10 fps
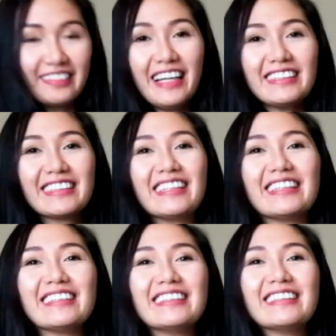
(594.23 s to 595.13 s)
alright
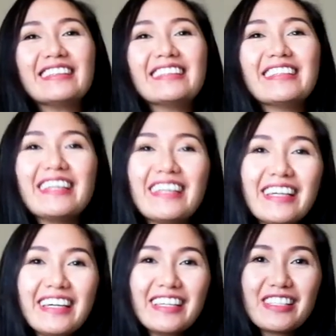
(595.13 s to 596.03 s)

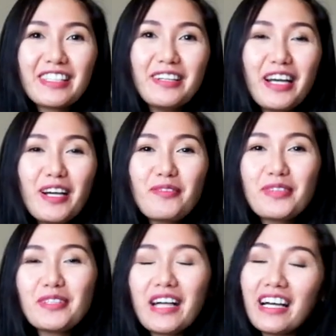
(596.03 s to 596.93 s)
so I
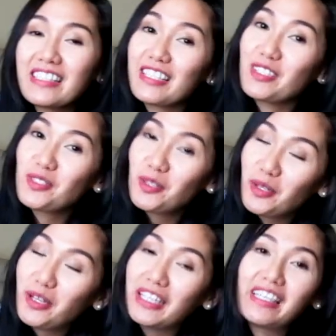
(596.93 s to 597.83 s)
hope you guys
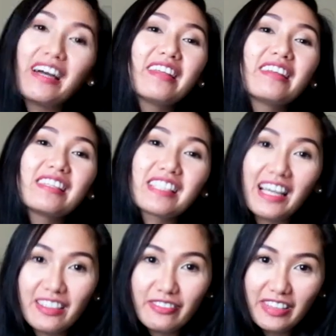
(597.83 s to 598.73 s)
enjoyed
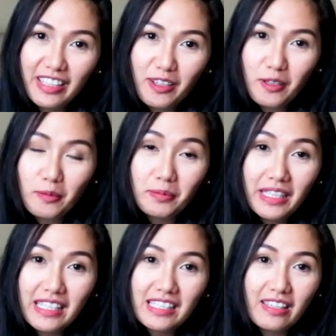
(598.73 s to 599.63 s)
this kind of video
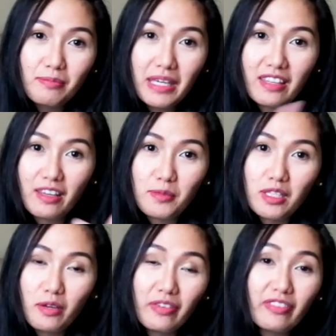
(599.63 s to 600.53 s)
please give me a
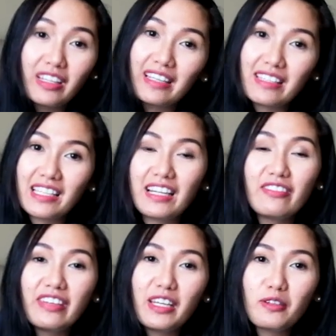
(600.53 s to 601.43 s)
thumbs up if you like this
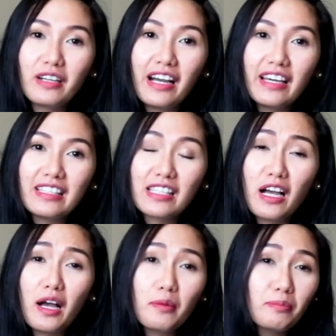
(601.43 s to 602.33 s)
kind of video guys
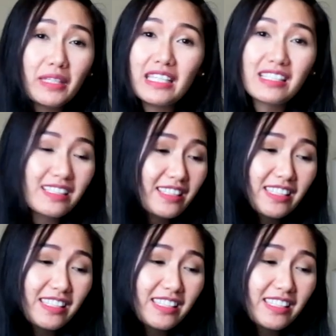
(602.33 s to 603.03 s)
um, please